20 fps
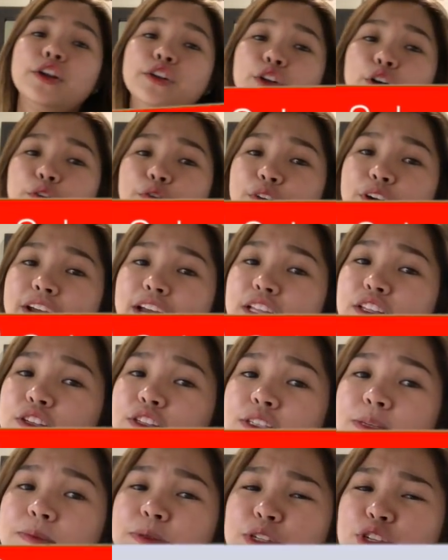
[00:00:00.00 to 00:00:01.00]
Don't forget to
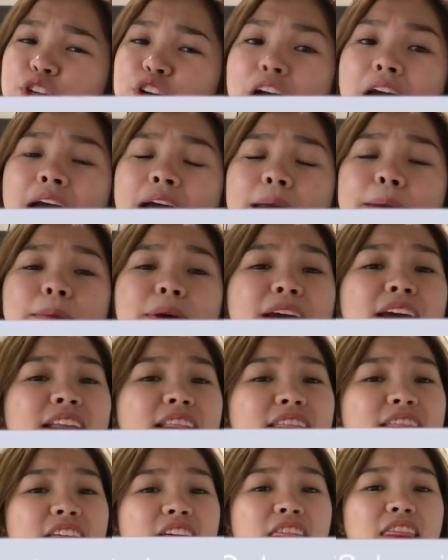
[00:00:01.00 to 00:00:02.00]
subscribe,
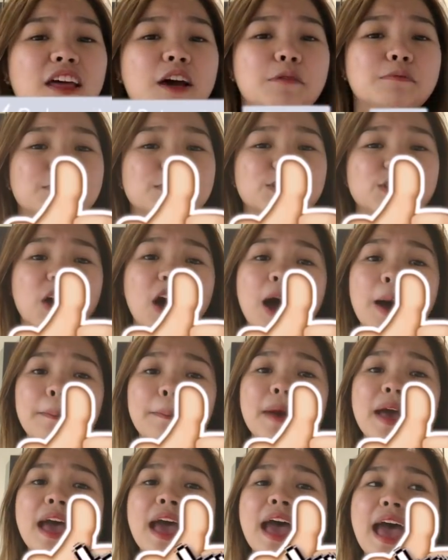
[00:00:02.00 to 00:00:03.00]
hit the thumbs
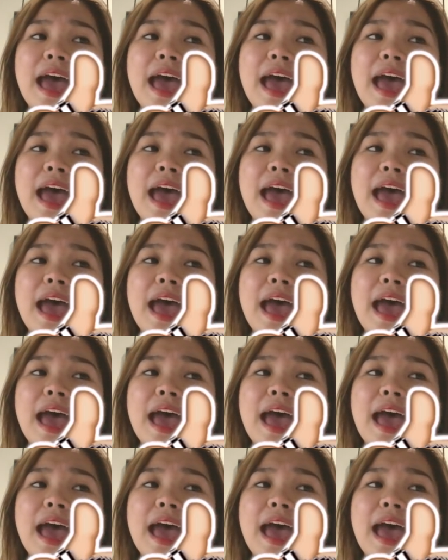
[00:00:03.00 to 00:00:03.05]
up,